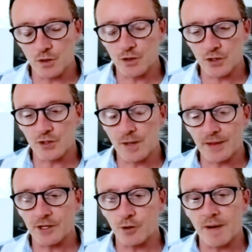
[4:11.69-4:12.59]

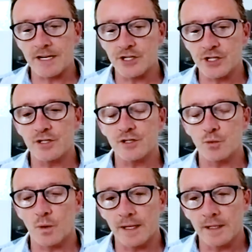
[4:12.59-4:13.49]
something you mentioned as
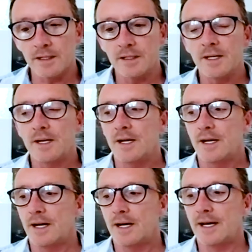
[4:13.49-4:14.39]
well.
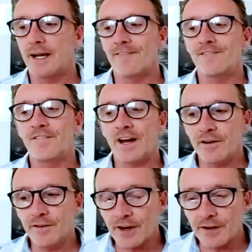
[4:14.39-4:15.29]

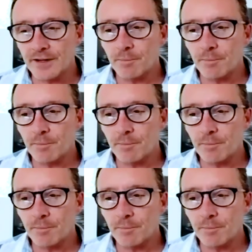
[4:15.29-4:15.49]
Very, very